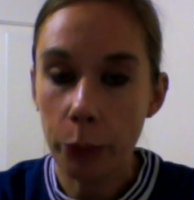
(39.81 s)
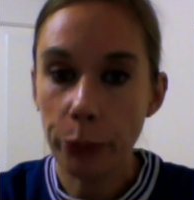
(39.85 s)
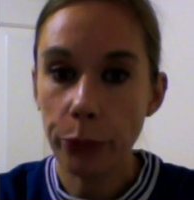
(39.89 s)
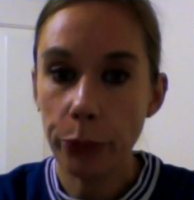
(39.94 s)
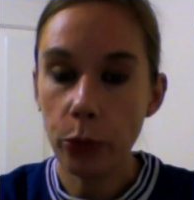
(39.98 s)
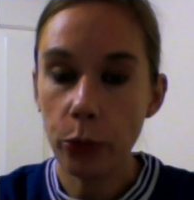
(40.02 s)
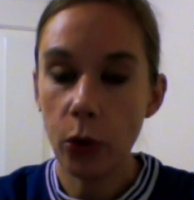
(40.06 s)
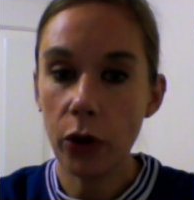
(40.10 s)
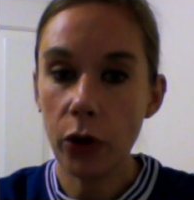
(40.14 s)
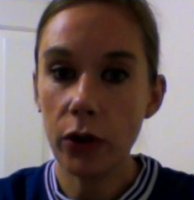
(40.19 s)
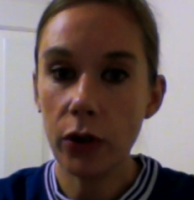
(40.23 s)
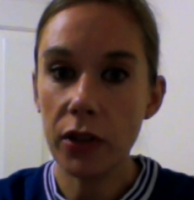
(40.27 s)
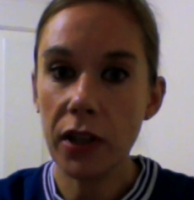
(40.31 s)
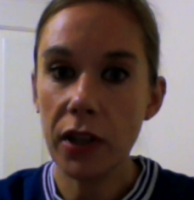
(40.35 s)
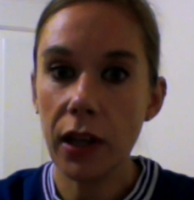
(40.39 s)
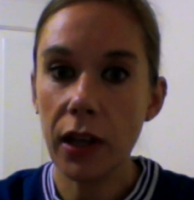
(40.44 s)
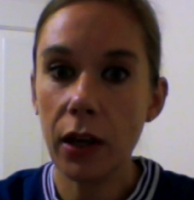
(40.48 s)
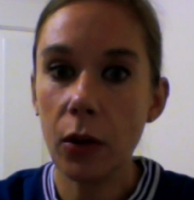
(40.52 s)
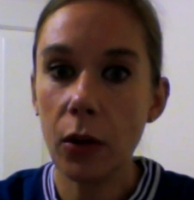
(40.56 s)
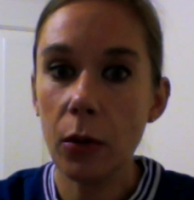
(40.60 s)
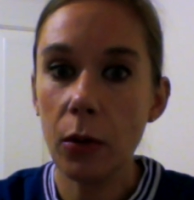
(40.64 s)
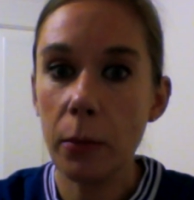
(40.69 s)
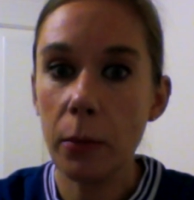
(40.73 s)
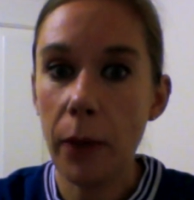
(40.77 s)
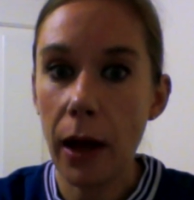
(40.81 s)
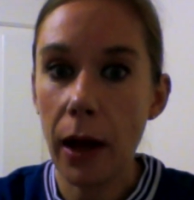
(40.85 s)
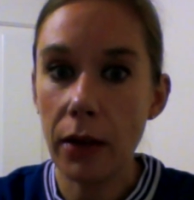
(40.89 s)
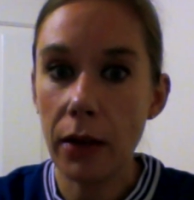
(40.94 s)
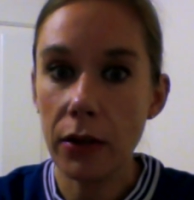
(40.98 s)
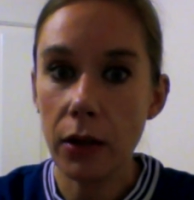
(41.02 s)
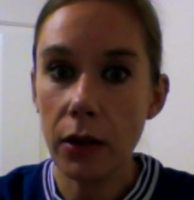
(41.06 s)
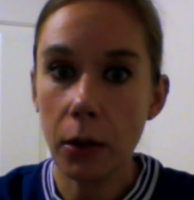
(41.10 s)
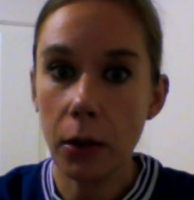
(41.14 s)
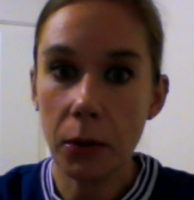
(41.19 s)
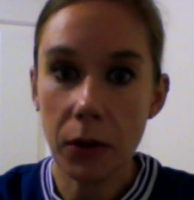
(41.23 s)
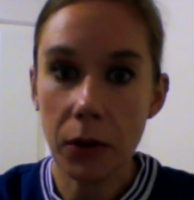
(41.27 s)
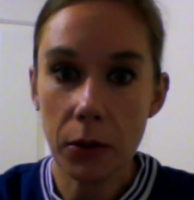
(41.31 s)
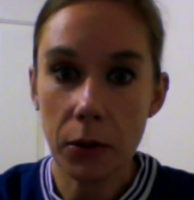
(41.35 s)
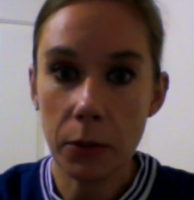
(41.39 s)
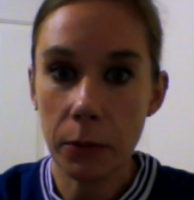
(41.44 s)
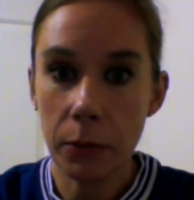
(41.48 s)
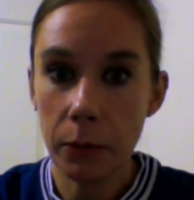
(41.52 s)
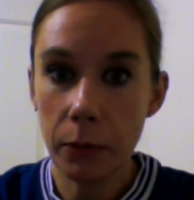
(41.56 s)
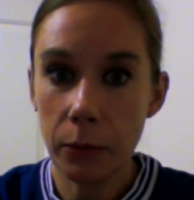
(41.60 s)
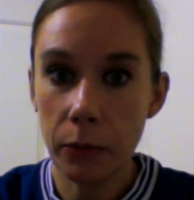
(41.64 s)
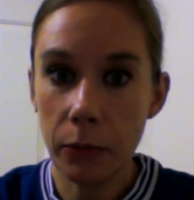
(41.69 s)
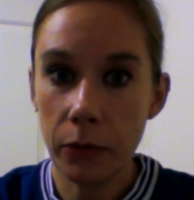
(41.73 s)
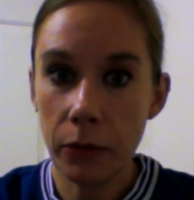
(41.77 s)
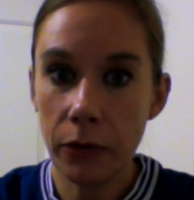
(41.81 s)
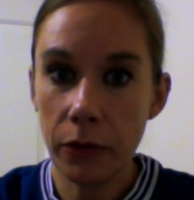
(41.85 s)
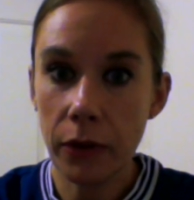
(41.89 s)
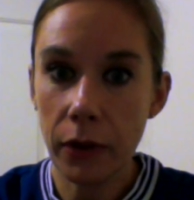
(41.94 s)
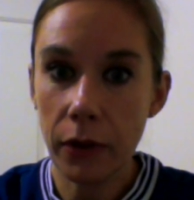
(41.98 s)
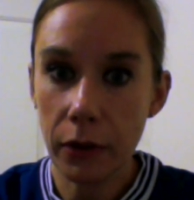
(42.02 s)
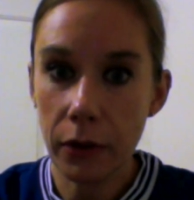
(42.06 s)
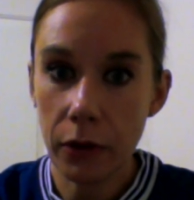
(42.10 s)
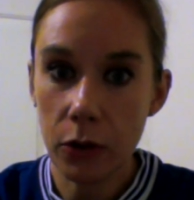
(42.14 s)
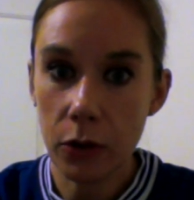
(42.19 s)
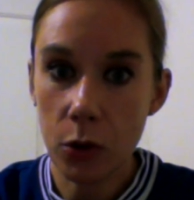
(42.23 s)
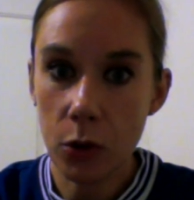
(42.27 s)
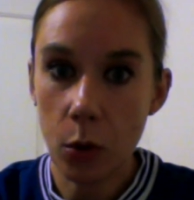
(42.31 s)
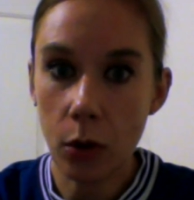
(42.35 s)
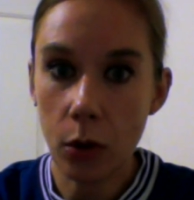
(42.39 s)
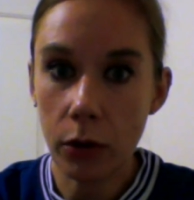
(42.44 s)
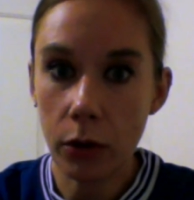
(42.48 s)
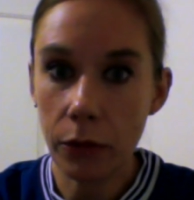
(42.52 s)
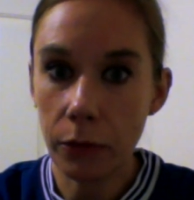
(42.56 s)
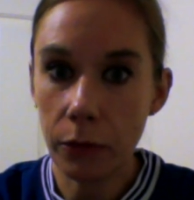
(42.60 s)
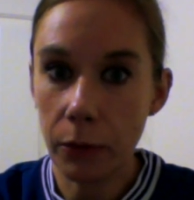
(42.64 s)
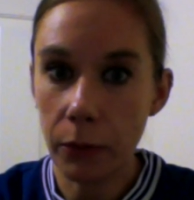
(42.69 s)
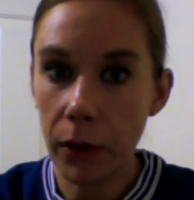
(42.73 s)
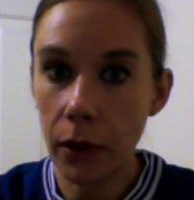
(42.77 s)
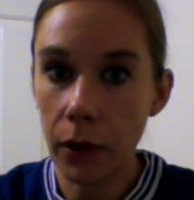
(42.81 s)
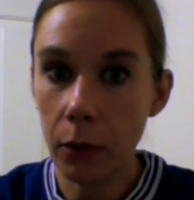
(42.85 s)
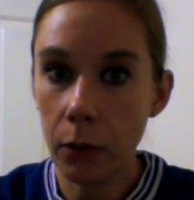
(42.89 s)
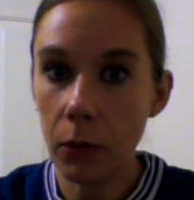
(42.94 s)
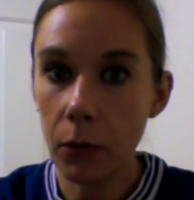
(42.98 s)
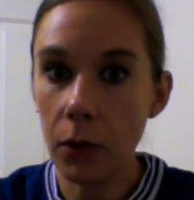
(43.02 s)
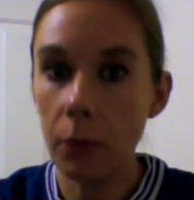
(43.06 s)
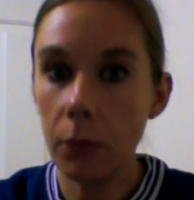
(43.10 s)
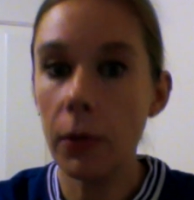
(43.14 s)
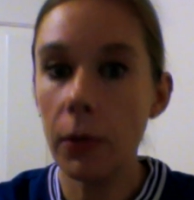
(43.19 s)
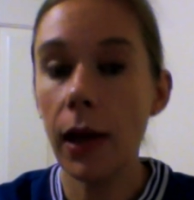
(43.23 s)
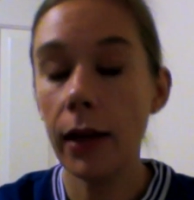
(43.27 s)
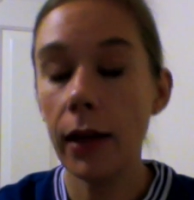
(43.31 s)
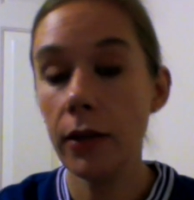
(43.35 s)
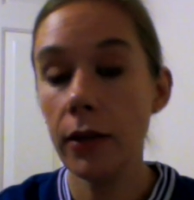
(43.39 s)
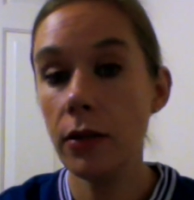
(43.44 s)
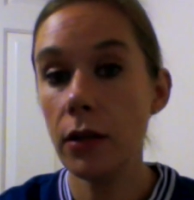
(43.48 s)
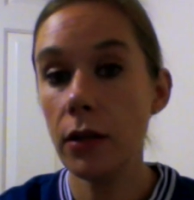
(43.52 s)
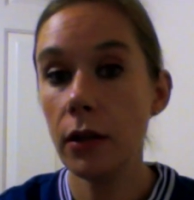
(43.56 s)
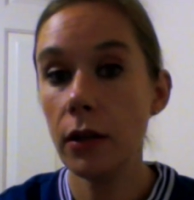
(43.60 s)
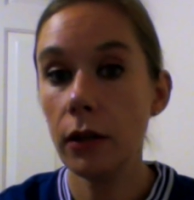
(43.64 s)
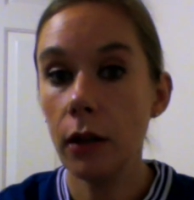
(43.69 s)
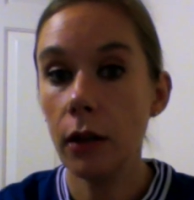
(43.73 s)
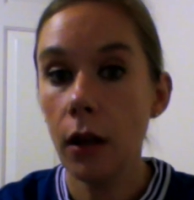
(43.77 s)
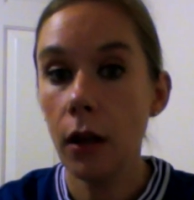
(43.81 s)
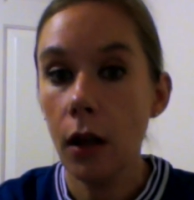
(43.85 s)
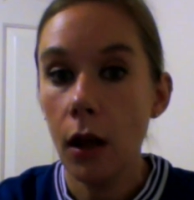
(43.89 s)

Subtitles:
whether it's a kick up the backside because the squad have become complacent,